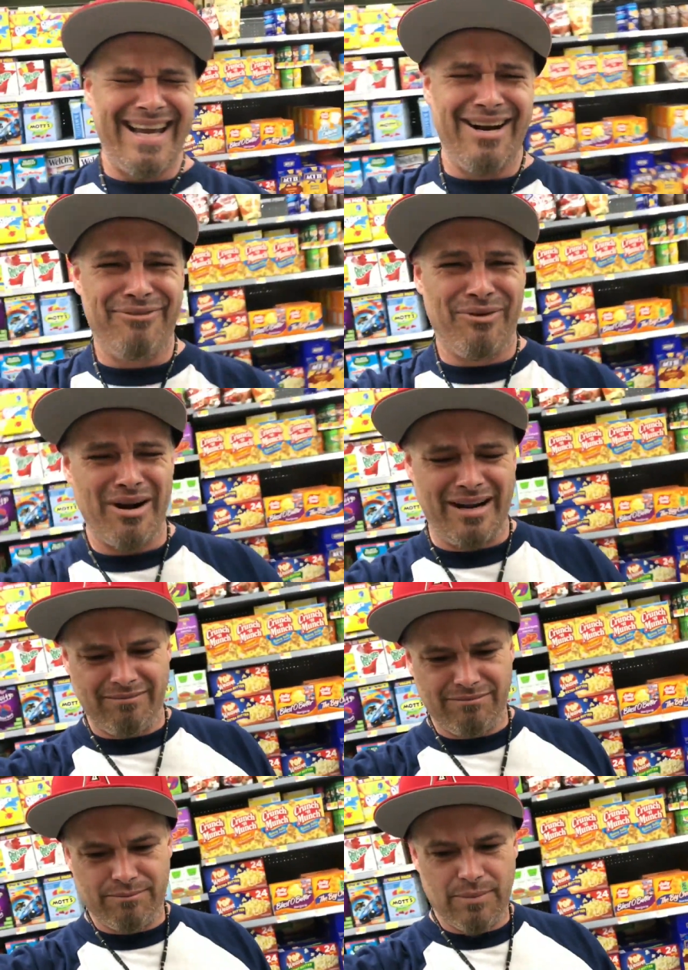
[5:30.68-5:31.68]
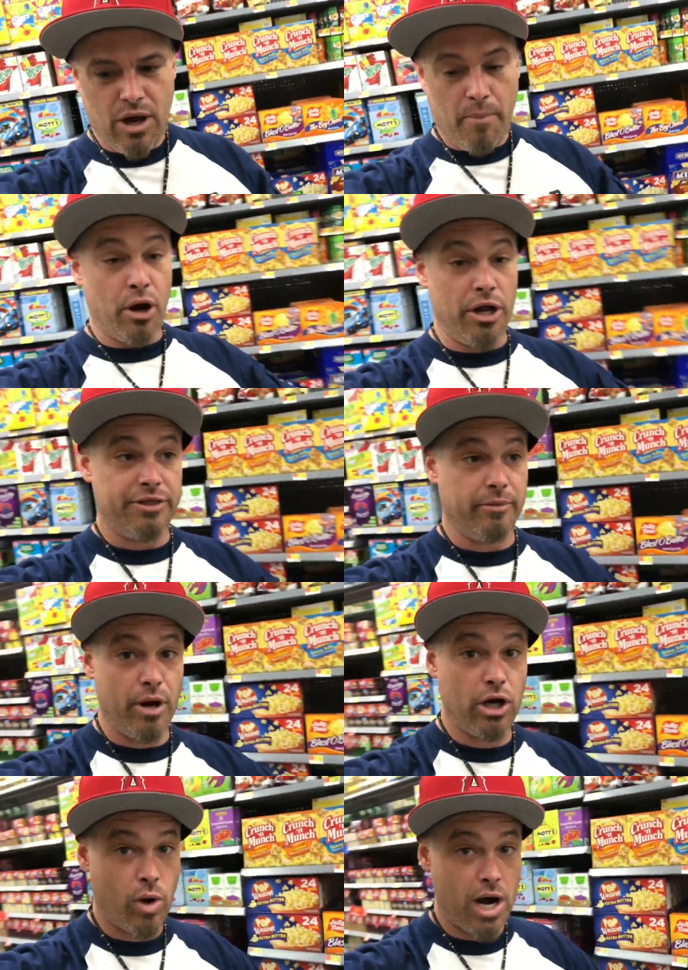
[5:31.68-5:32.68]
can't afford it. Put the
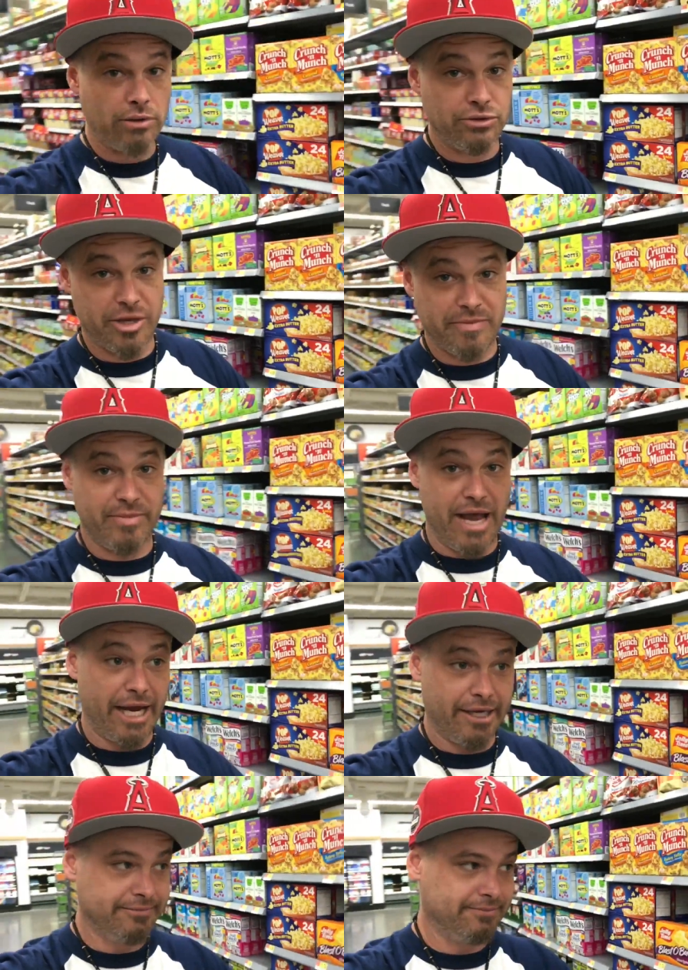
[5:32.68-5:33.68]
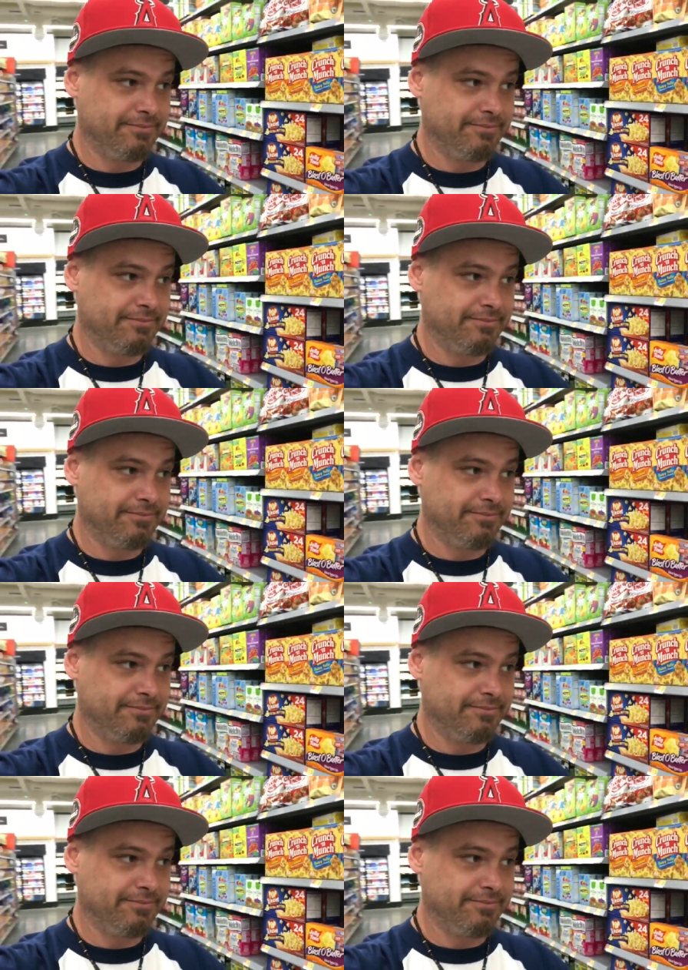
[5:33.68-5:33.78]
Buck Wild chips back.